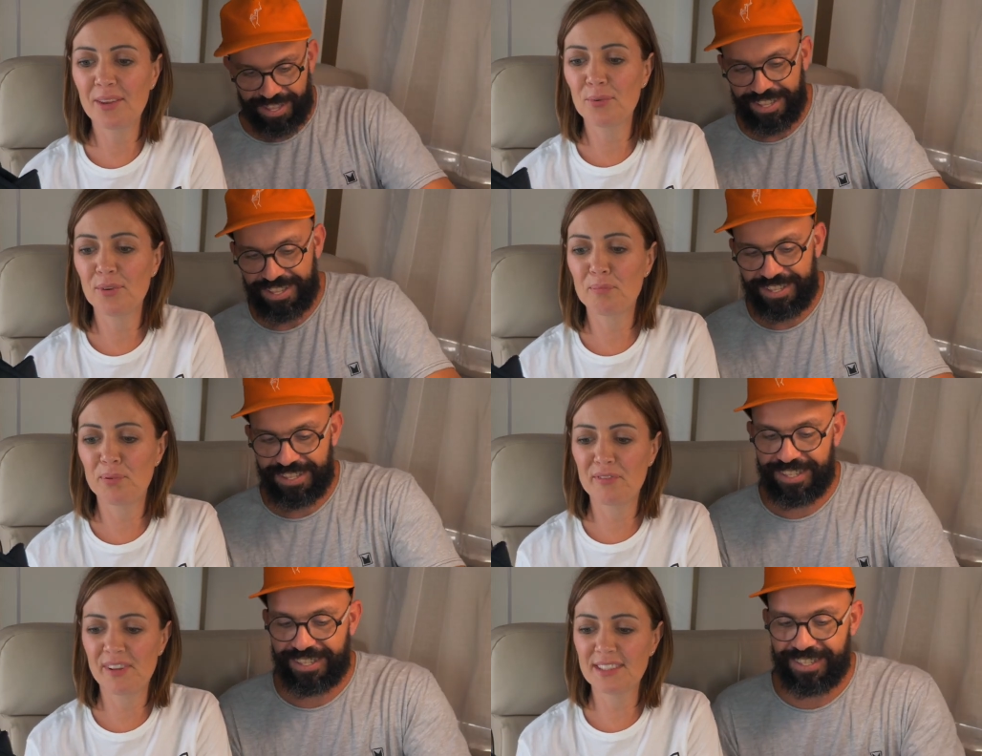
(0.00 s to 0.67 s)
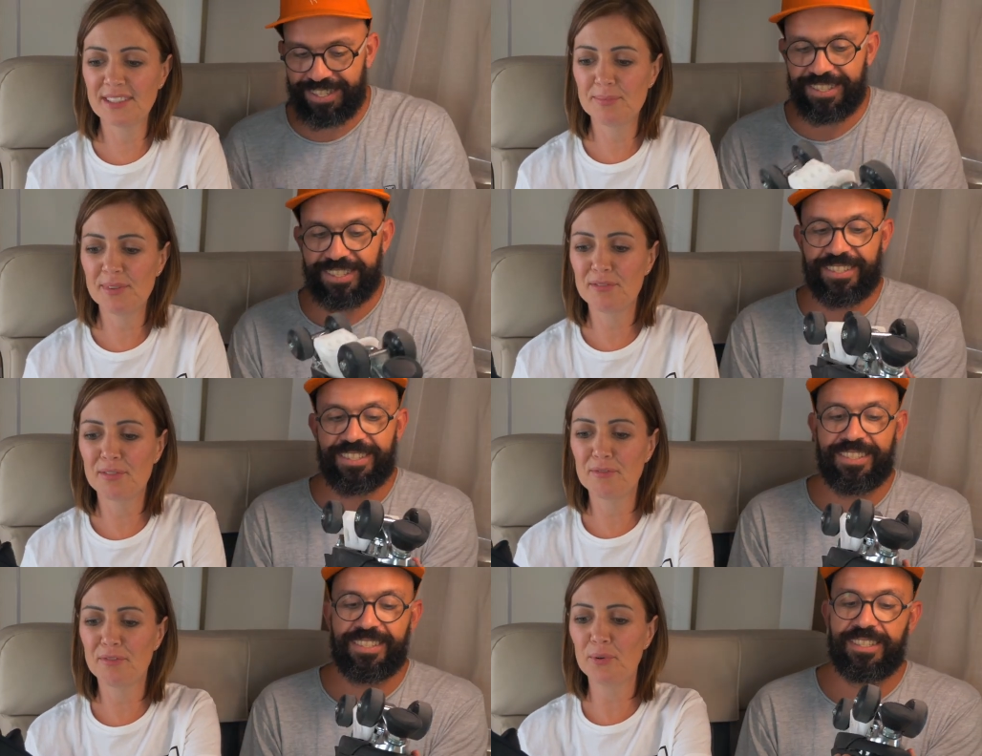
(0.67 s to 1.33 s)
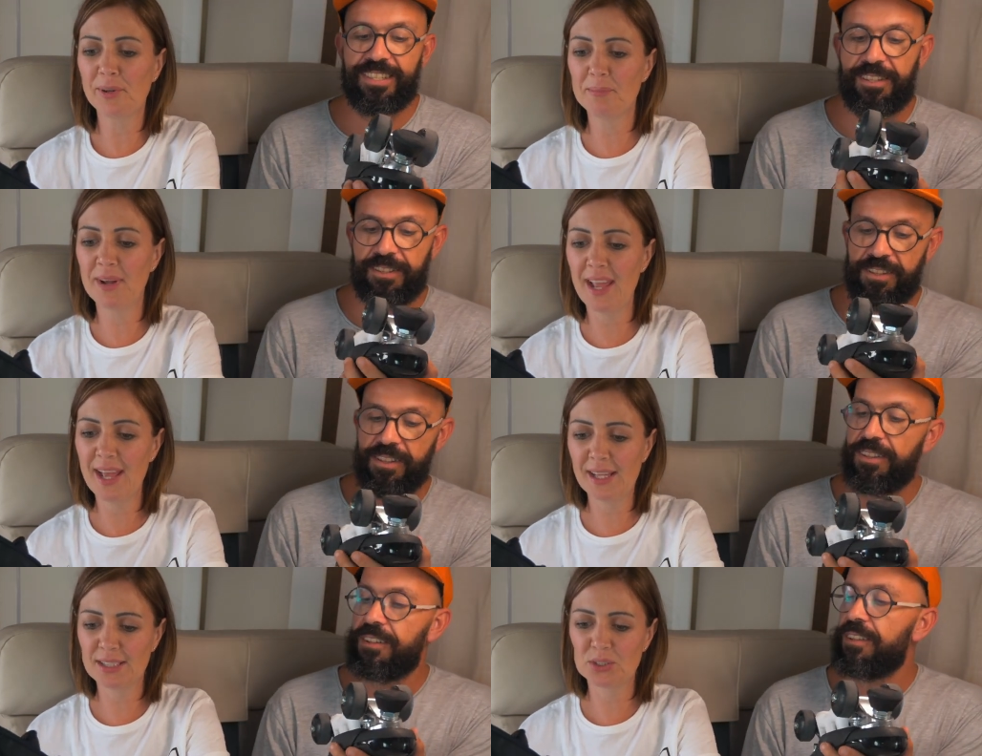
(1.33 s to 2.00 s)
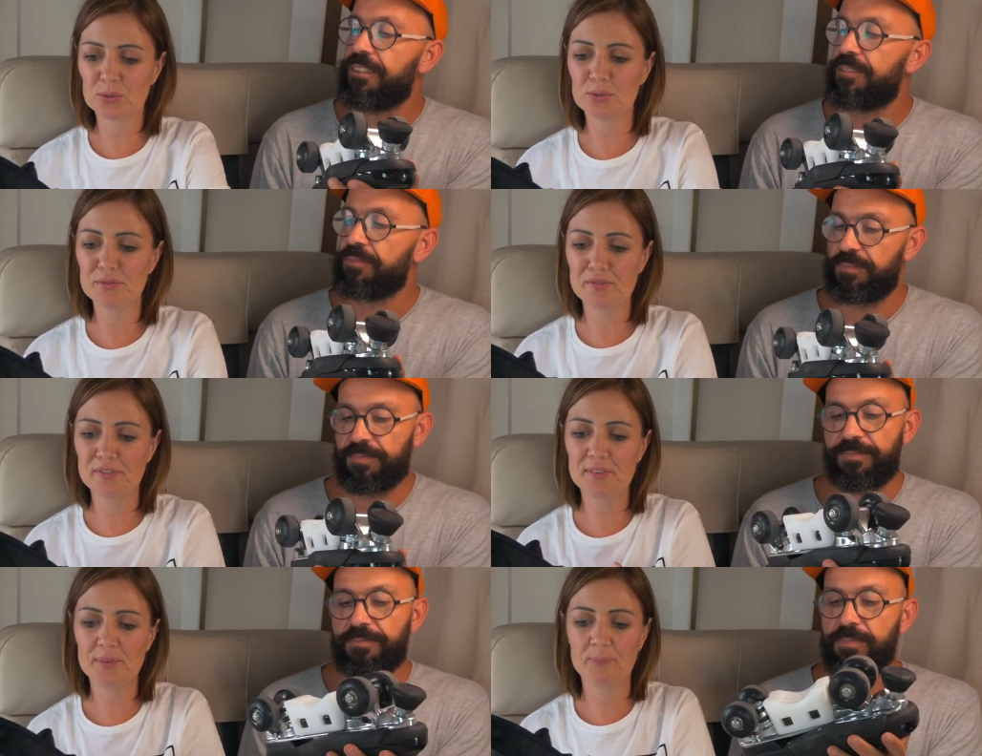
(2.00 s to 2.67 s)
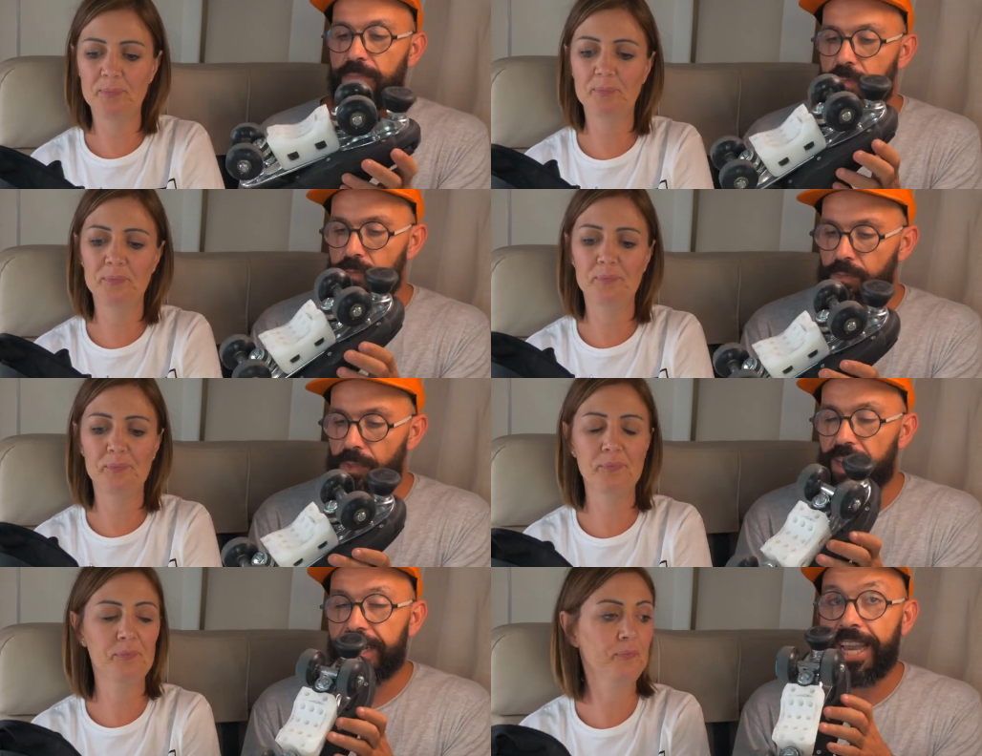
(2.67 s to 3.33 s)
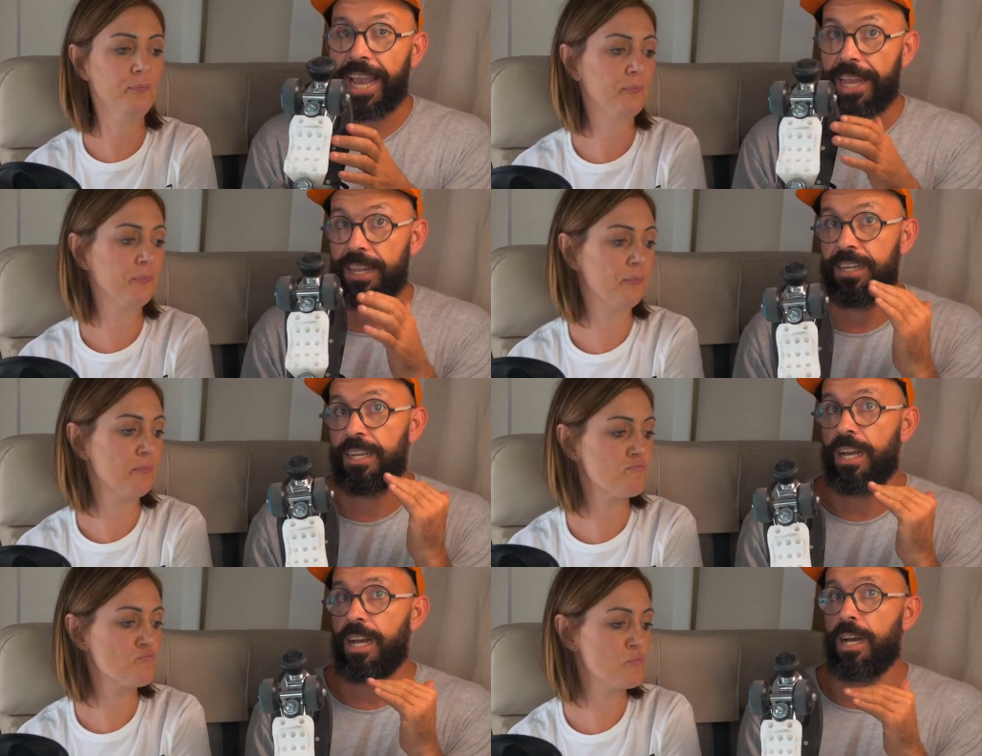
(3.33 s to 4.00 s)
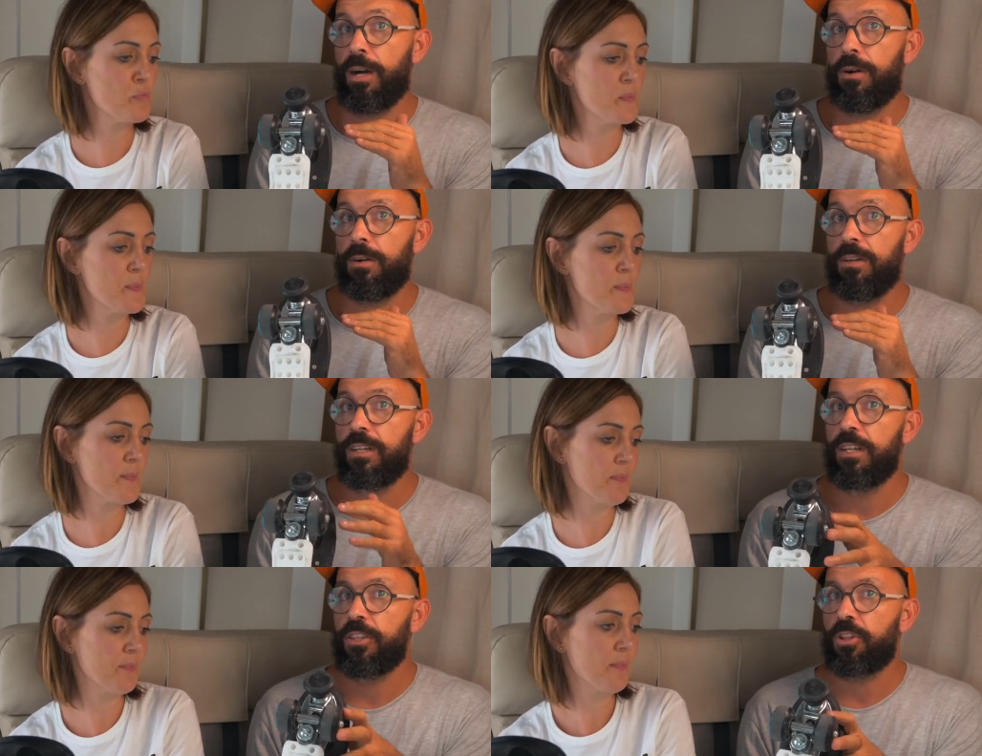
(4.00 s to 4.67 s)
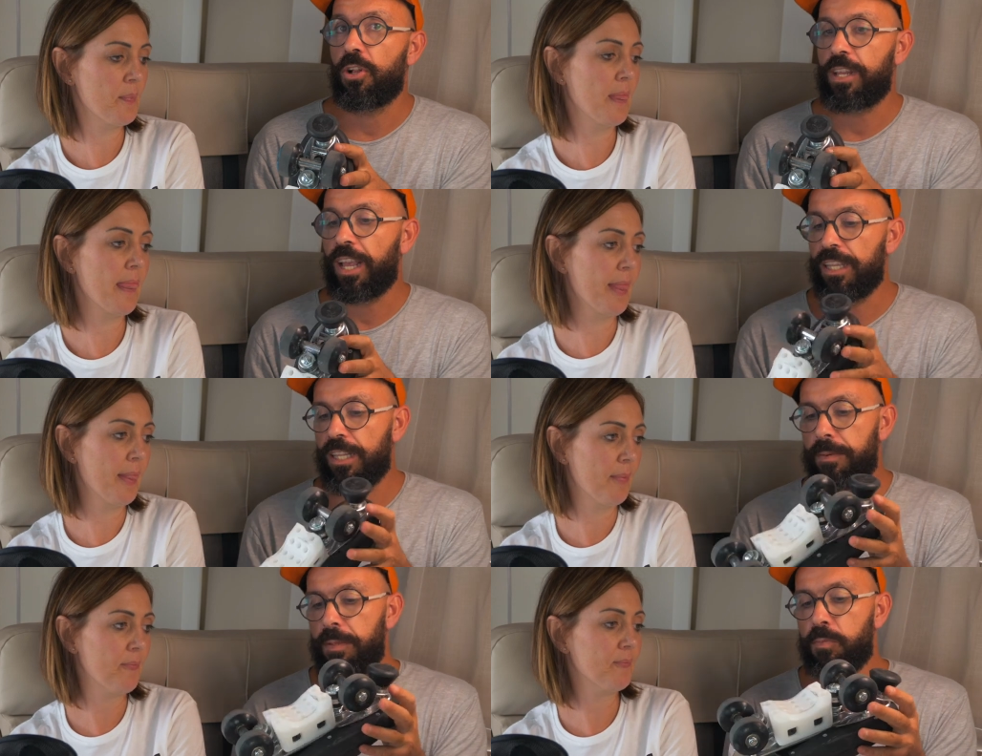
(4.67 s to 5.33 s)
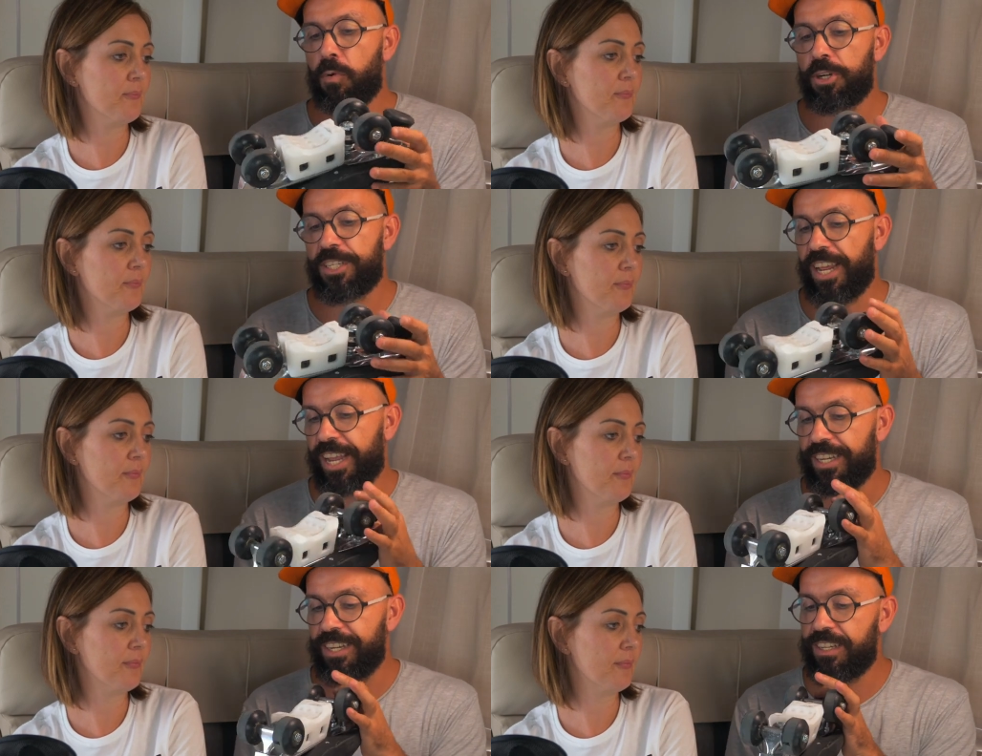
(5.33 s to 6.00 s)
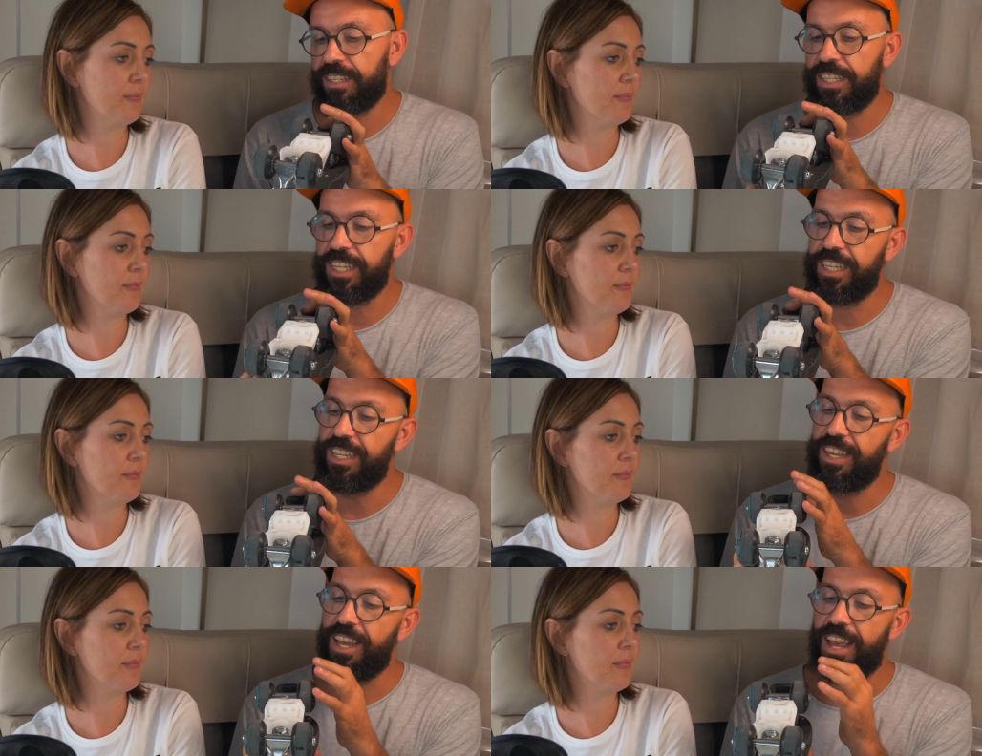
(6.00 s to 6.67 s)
Speaker 1: it would have prevented me from falling my ass off
Speaker 2: Okay, now talking a little bit more technically